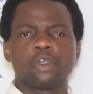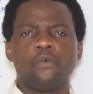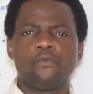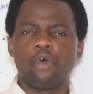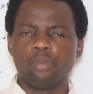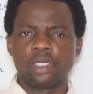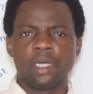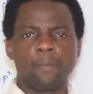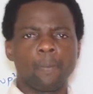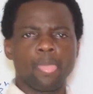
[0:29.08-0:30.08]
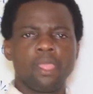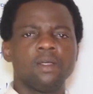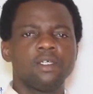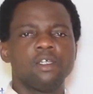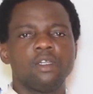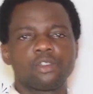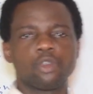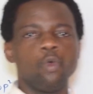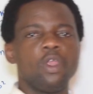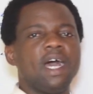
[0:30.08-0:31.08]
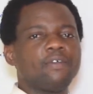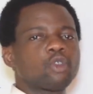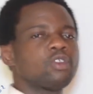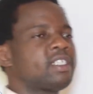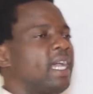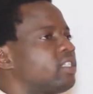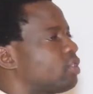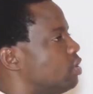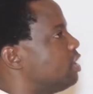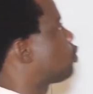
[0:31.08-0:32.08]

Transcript: of formula. So we have two sides to this